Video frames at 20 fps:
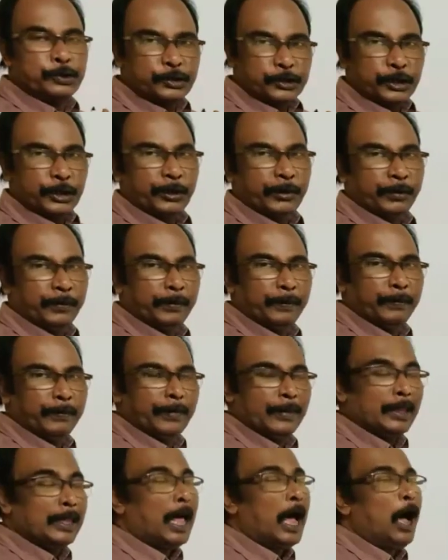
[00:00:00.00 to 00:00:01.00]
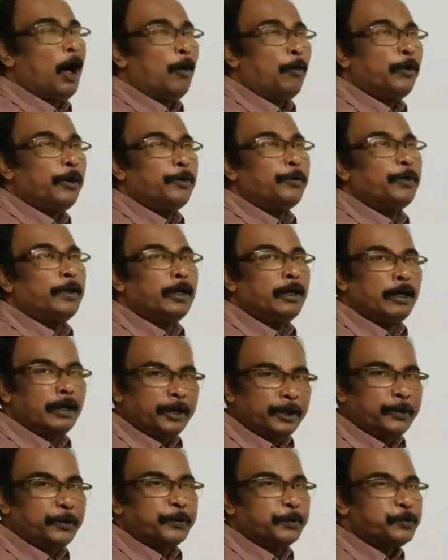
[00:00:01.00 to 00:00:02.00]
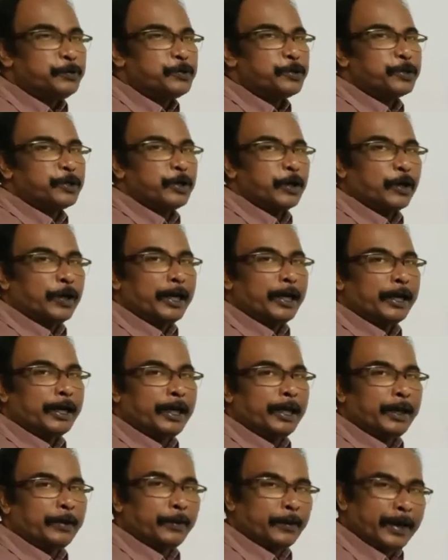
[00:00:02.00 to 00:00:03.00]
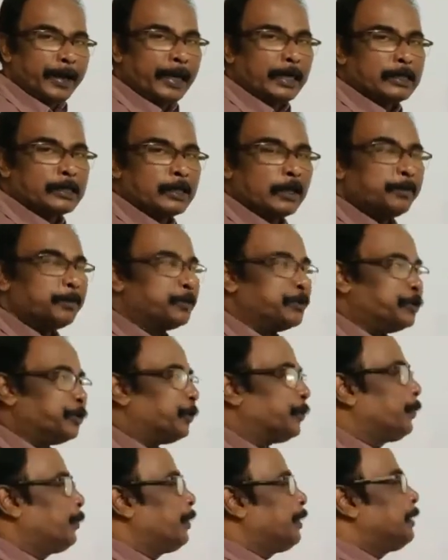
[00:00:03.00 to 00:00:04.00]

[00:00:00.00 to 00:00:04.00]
C. Now you will use connecting wires of zero